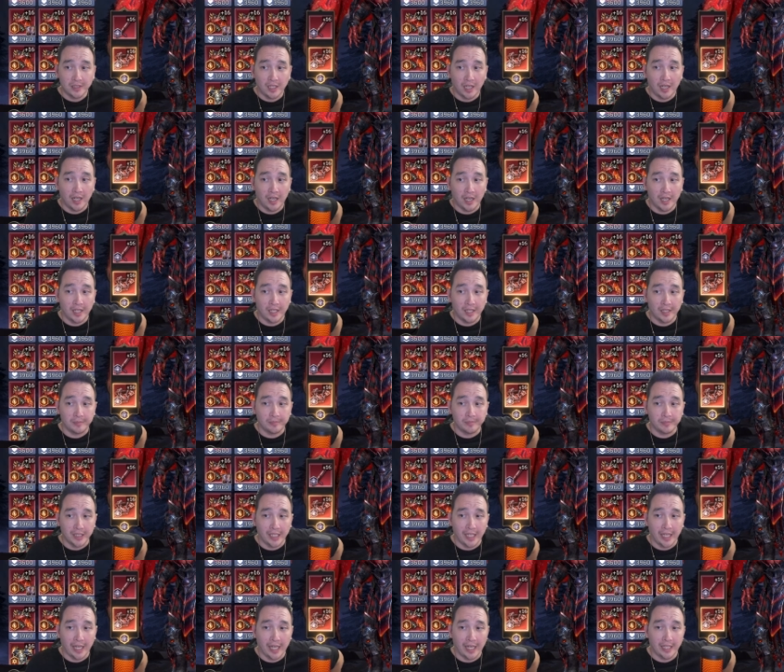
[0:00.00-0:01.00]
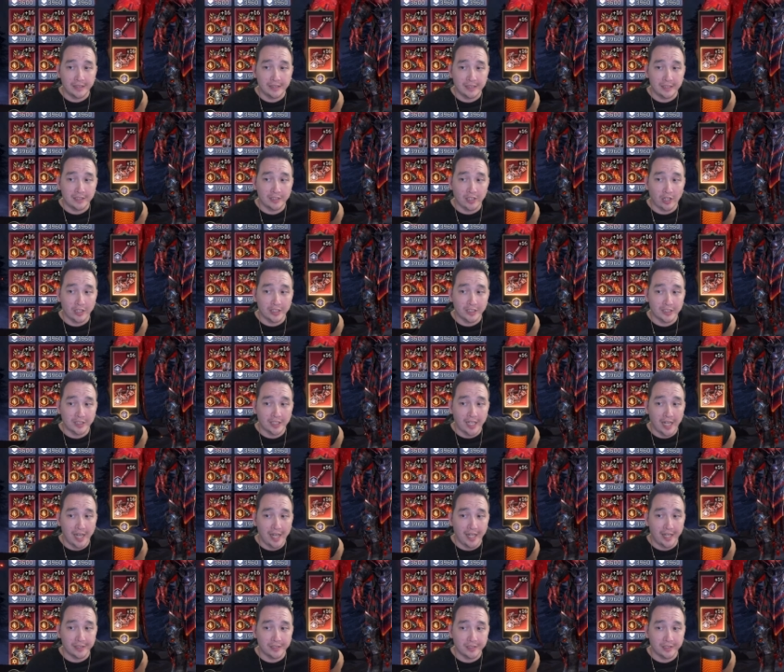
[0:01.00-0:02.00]
Um, and these are his
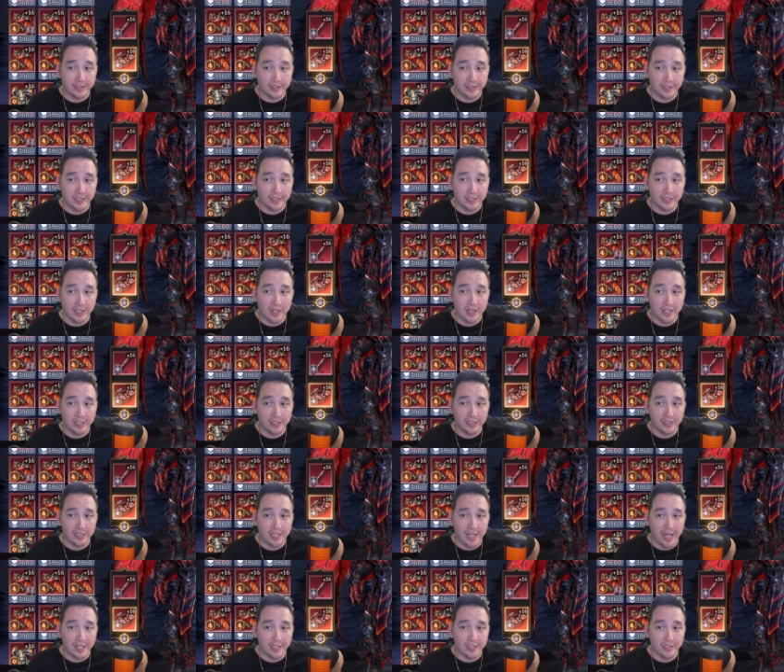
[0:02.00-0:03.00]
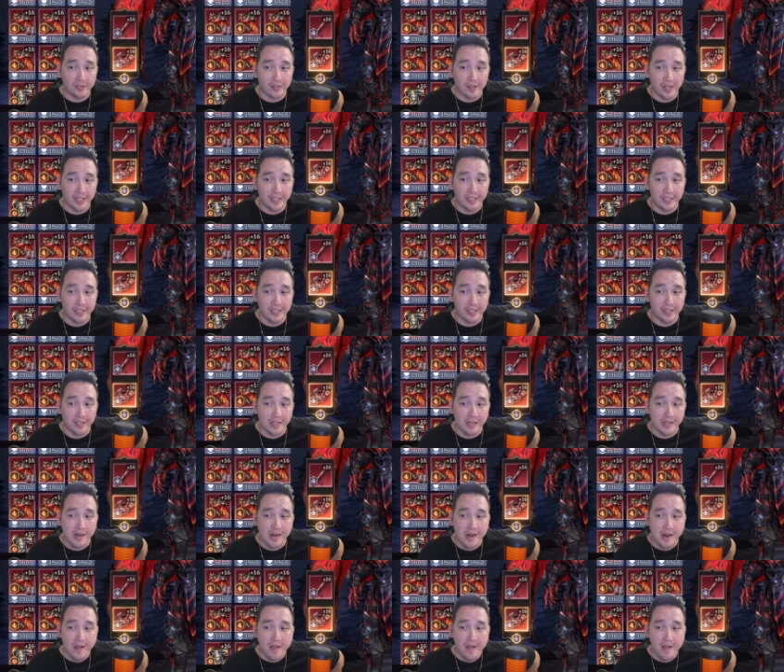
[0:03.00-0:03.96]
stats. These are his stats right here.